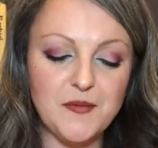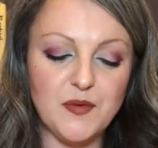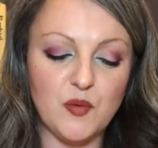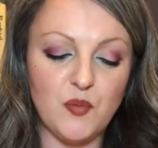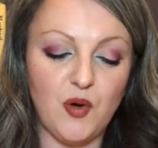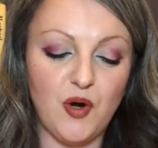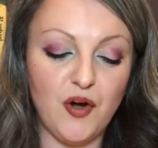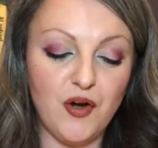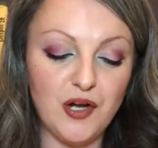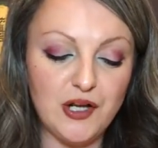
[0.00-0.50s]

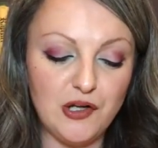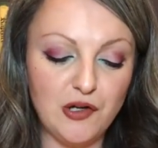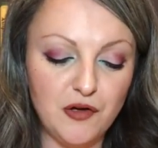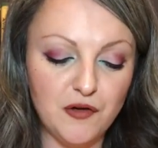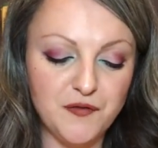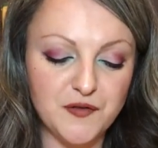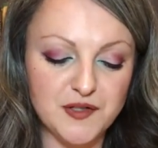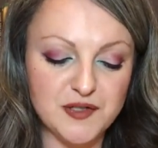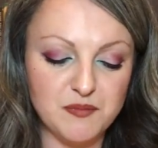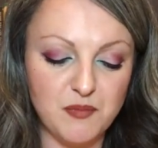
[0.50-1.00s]
what I
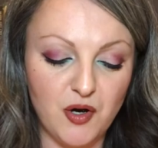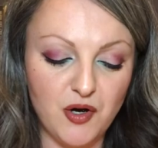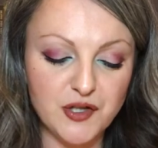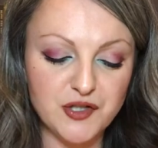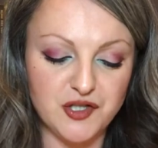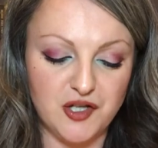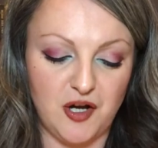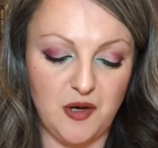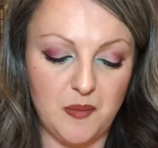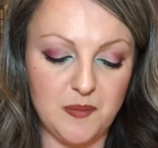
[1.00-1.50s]
love as my
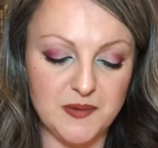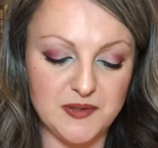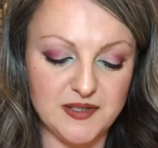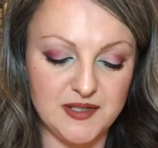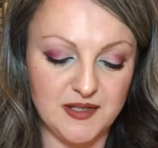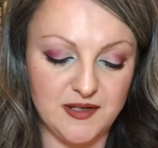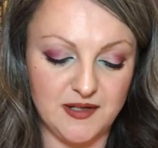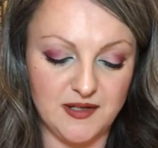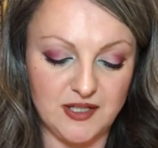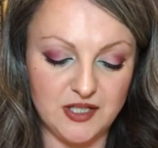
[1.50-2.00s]
job as
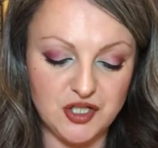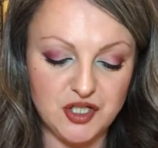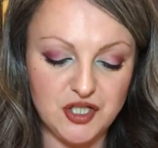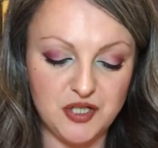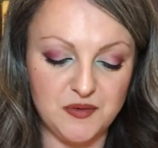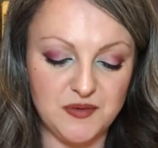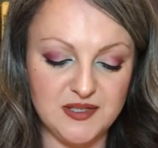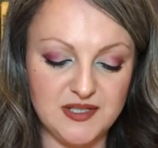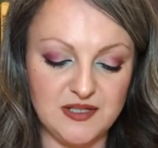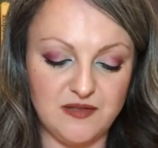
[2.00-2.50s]
an
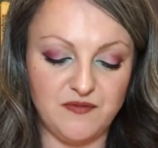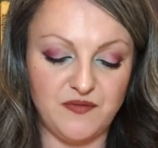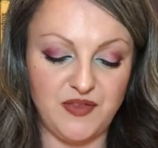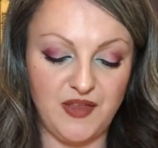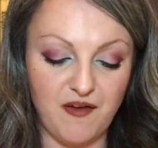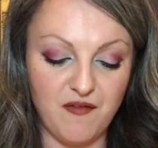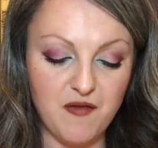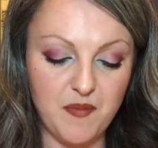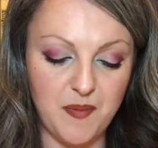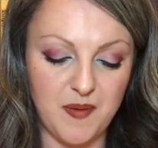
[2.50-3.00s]
intuitive
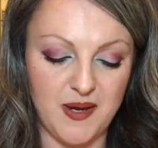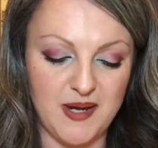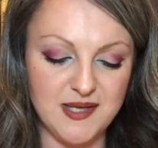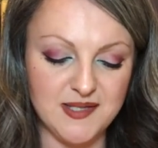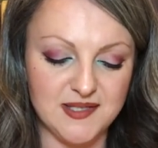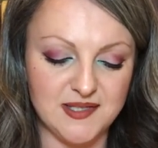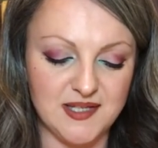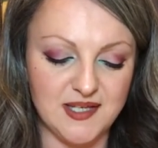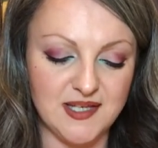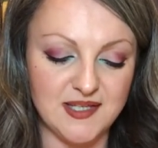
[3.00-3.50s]

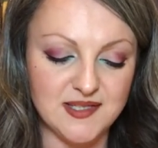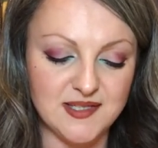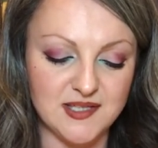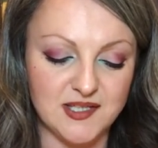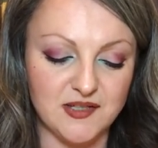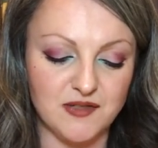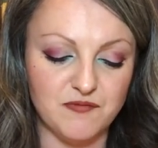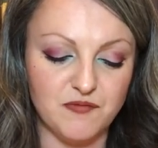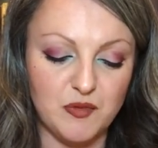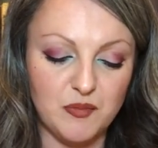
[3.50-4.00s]
therapist is
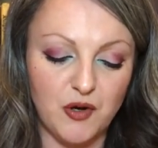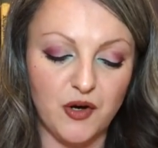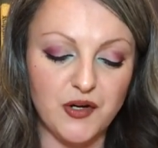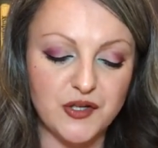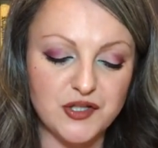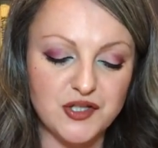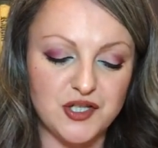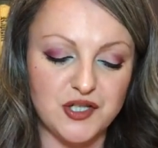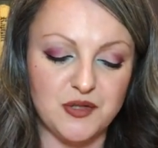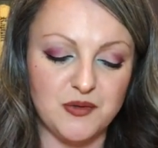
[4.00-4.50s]
to
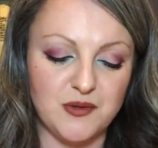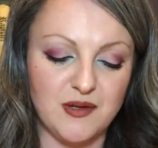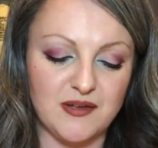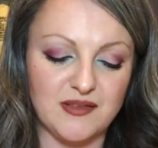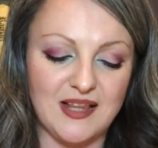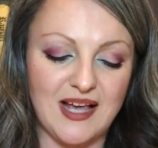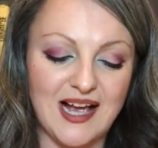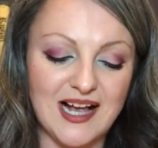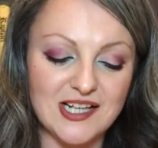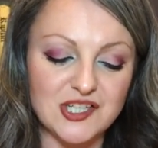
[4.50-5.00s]
remind you
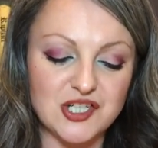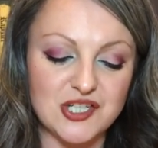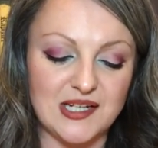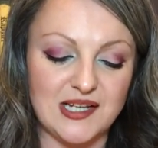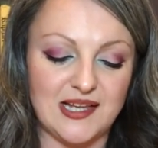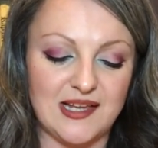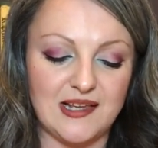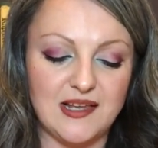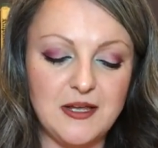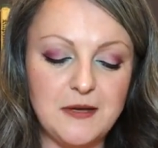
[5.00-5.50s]
that
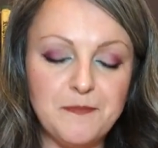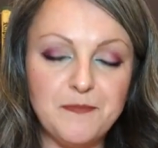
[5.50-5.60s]
actually